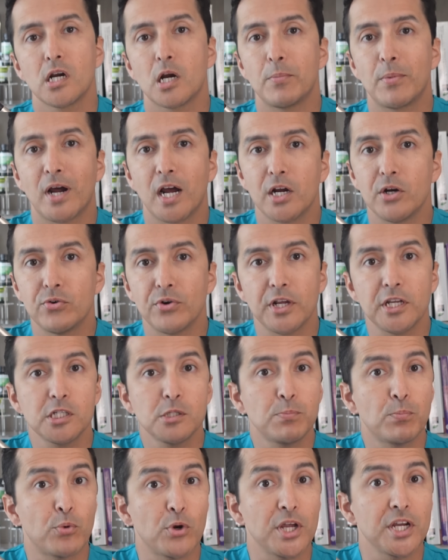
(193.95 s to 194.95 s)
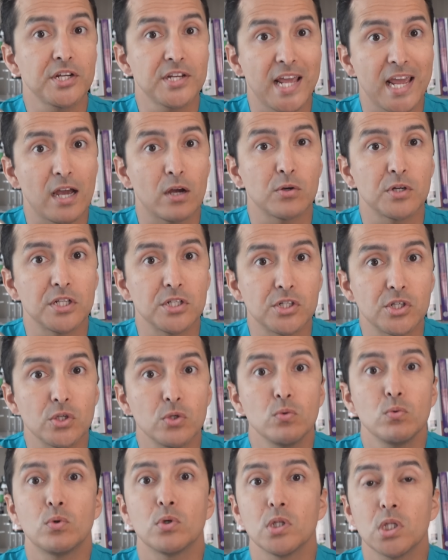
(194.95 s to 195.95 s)
Carbohydrates break down
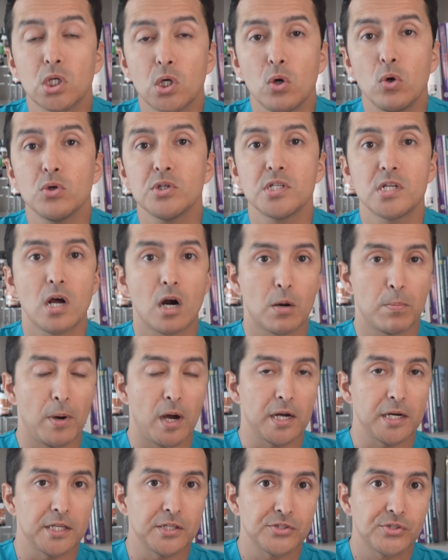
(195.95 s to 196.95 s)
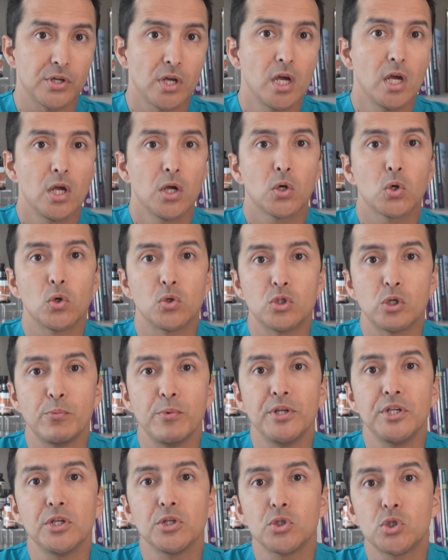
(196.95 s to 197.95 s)
into glucose in our bodies,
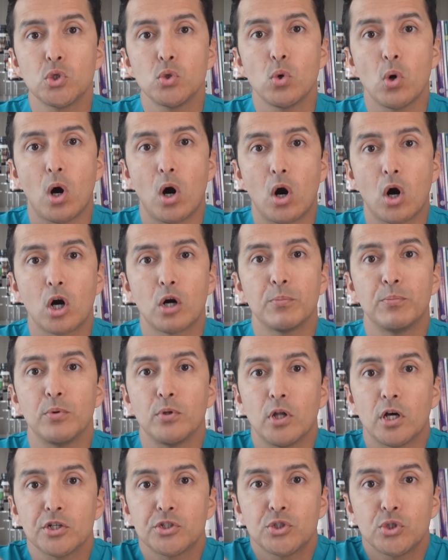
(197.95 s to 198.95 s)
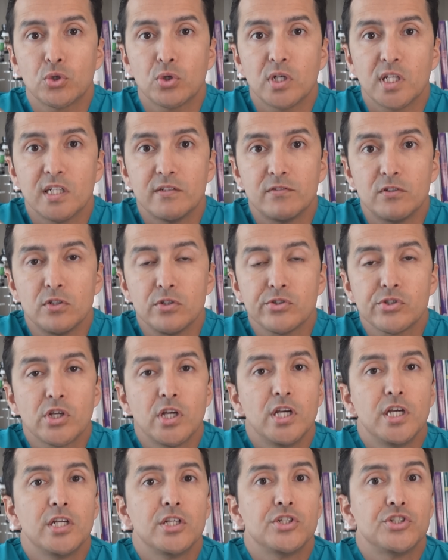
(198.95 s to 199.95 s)
contributing to our blood sugar
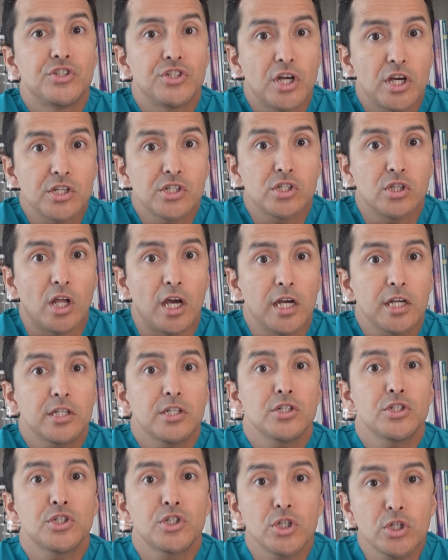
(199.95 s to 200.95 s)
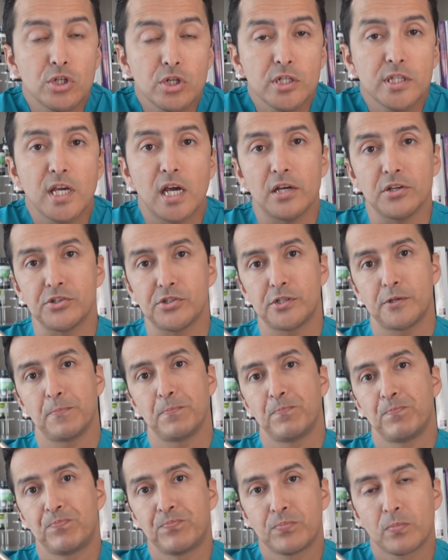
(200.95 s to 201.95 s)
levels just like the sugar does.